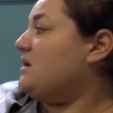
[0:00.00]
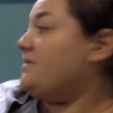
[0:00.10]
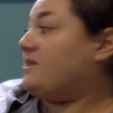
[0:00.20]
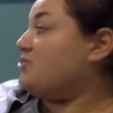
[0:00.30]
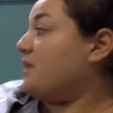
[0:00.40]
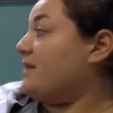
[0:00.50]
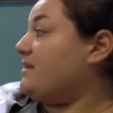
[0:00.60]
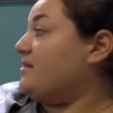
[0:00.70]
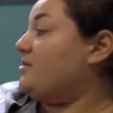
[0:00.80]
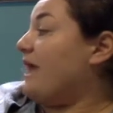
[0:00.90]
They tried the
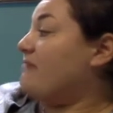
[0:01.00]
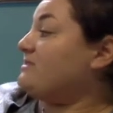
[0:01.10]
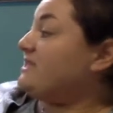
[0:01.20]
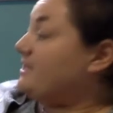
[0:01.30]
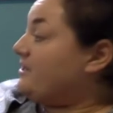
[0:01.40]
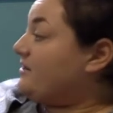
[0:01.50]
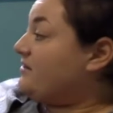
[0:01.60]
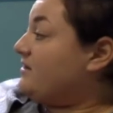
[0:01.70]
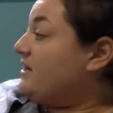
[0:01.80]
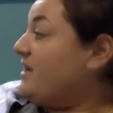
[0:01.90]
little house
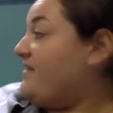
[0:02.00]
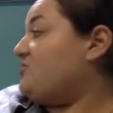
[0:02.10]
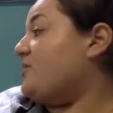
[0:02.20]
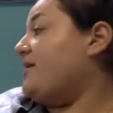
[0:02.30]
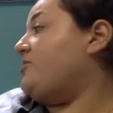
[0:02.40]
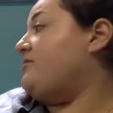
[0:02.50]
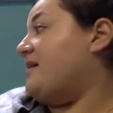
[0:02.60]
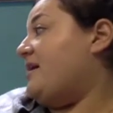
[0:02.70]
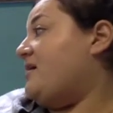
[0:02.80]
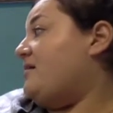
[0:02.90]
here, and they tried her
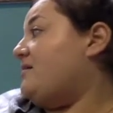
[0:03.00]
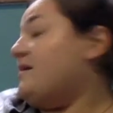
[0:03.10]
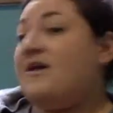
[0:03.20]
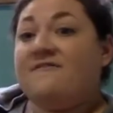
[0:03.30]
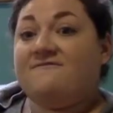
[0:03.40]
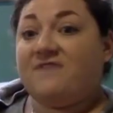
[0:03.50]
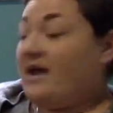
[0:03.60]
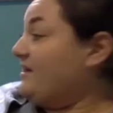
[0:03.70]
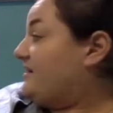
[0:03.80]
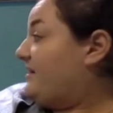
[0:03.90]
there.
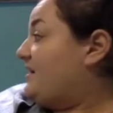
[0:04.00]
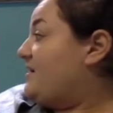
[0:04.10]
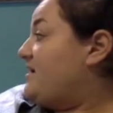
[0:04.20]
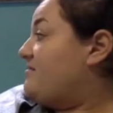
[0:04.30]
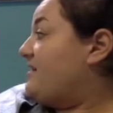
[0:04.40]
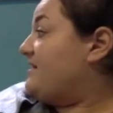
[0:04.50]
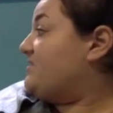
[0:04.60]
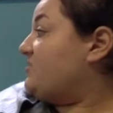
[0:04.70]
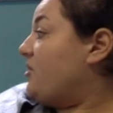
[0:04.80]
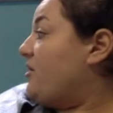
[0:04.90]
Finally, they
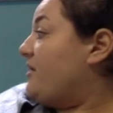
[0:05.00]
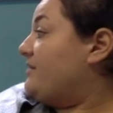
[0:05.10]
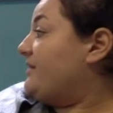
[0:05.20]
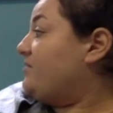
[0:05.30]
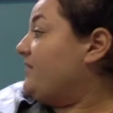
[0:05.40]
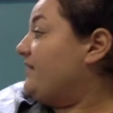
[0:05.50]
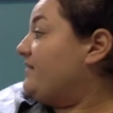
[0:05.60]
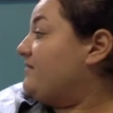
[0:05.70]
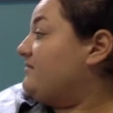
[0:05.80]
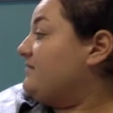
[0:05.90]
saw a little
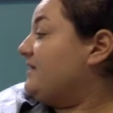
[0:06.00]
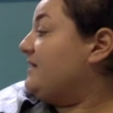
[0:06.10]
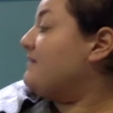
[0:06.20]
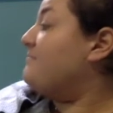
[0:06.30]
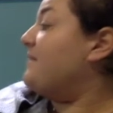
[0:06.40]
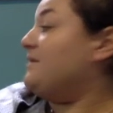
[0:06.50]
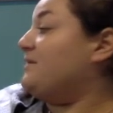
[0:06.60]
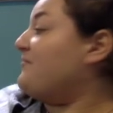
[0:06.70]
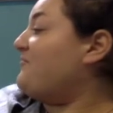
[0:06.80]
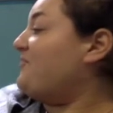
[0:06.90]
hill in the middle
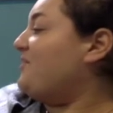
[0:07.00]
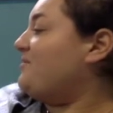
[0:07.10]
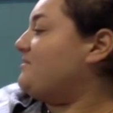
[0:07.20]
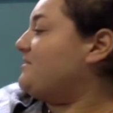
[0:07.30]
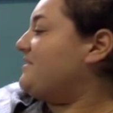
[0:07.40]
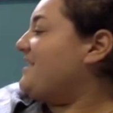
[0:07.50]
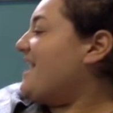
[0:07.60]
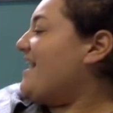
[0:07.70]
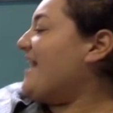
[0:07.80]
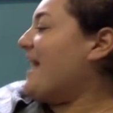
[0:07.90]
of a field
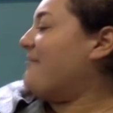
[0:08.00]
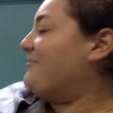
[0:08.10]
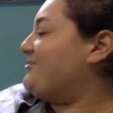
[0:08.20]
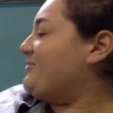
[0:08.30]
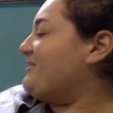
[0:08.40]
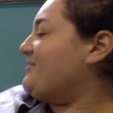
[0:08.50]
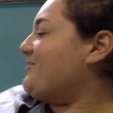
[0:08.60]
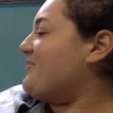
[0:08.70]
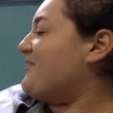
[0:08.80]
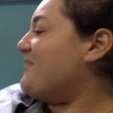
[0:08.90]
and apple trees
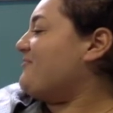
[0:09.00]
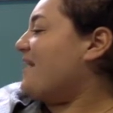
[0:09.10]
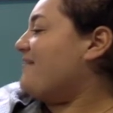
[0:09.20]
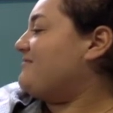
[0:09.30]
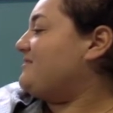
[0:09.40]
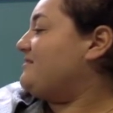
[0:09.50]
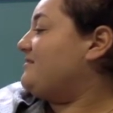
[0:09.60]
growing around.